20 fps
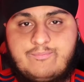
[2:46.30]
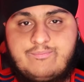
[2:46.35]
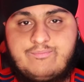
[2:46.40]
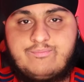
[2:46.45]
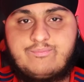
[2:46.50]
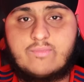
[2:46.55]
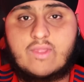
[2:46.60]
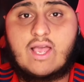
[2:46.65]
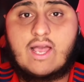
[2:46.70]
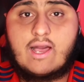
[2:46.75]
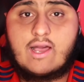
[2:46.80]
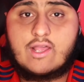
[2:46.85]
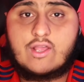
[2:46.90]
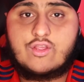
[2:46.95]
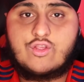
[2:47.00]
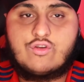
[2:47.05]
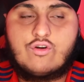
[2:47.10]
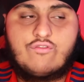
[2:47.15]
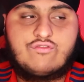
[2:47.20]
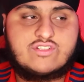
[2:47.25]

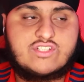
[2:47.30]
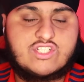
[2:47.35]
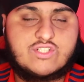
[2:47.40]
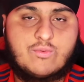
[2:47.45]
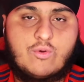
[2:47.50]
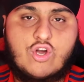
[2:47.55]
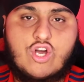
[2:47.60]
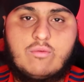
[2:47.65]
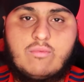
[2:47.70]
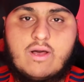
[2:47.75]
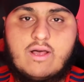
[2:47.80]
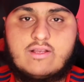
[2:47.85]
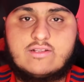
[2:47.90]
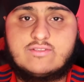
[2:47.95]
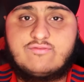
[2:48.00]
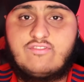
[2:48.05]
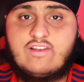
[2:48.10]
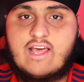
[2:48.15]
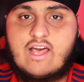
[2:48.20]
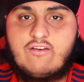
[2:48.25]
You obviously spoke about
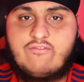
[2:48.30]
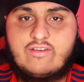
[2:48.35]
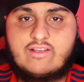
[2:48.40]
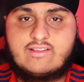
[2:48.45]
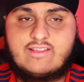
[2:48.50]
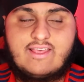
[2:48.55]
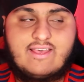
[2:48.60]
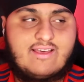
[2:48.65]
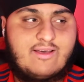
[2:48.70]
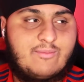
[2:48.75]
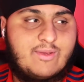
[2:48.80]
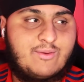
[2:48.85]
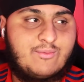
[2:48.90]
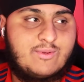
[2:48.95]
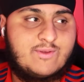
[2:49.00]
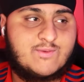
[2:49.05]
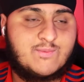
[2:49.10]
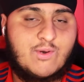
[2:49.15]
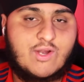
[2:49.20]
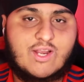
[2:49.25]
Vlahovic there. I mean,
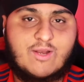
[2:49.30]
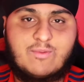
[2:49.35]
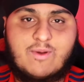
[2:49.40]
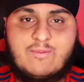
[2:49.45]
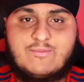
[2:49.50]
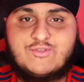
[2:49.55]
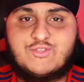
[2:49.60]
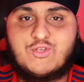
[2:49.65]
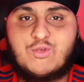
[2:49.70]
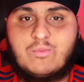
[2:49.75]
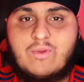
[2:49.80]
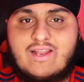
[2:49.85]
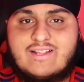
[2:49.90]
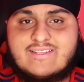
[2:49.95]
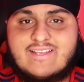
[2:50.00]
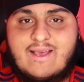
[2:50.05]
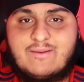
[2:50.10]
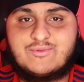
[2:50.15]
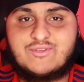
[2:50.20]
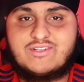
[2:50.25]
we've spoken about him too many
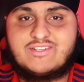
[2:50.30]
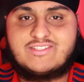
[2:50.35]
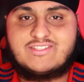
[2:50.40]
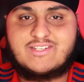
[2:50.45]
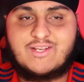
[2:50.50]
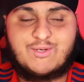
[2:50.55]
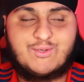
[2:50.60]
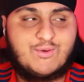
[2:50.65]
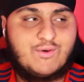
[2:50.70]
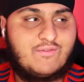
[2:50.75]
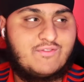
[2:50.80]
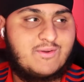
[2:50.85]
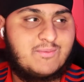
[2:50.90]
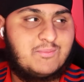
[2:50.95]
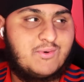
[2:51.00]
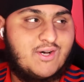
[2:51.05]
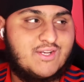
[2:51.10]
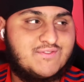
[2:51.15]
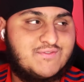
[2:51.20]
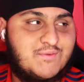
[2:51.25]
times on this channel over the
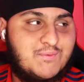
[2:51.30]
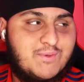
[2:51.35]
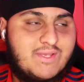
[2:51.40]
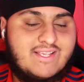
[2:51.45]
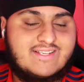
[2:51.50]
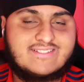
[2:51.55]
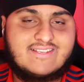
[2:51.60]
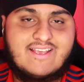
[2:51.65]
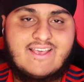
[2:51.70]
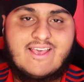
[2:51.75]
past few weeks.